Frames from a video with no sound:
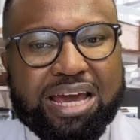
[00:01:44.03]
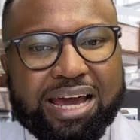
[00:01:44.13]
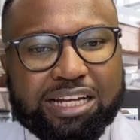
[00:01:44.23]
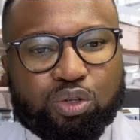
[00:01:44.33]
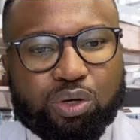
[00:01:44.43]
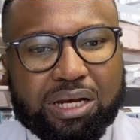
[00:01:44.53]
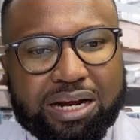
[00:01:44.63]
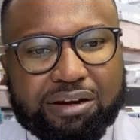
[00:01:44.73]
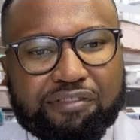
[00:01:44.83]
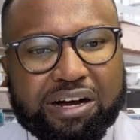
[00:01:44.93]
and to
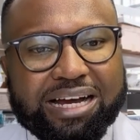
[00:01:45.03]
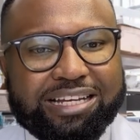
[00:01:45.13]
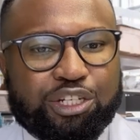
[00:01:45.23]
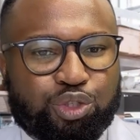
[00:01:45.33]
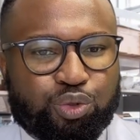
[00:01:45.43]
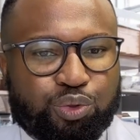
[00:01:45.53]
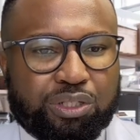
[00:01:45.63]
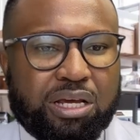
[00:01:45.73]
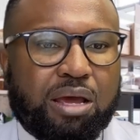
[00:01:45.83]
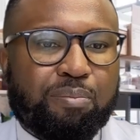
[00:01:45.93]
clarify issues
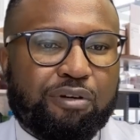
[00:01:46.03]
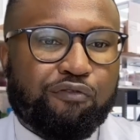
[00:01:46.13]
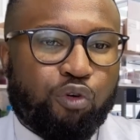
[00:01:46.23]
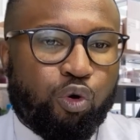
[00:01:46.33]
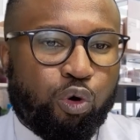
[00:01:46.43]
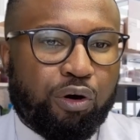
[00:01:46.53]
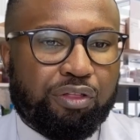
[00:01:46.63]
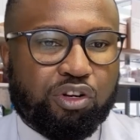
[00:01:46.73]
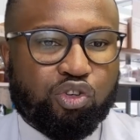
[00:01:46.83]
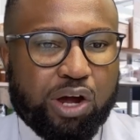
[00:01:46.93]
before
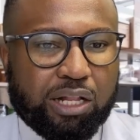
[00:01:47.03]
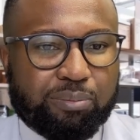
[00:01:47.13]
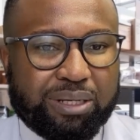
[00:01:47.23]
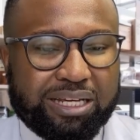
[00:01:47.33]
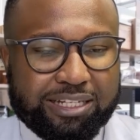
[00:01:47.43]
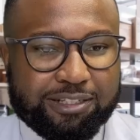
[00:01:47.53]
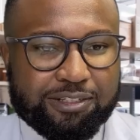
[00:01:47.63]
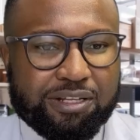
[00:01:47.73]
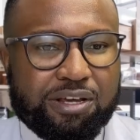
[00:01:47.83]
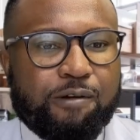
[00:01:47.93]
the trial begins.